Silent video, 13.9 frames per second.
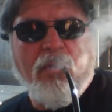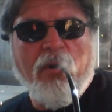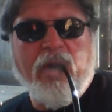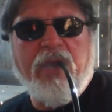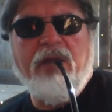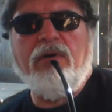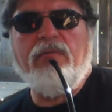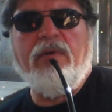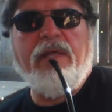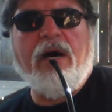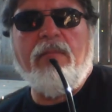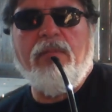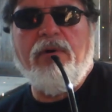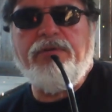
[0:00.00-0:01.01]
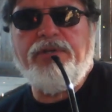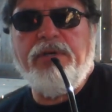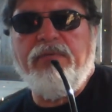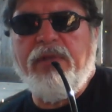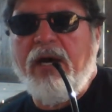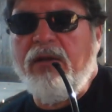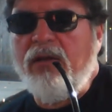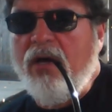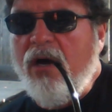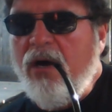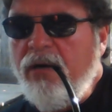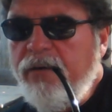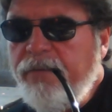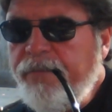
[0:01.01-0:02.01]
They're killed without mercy, without law,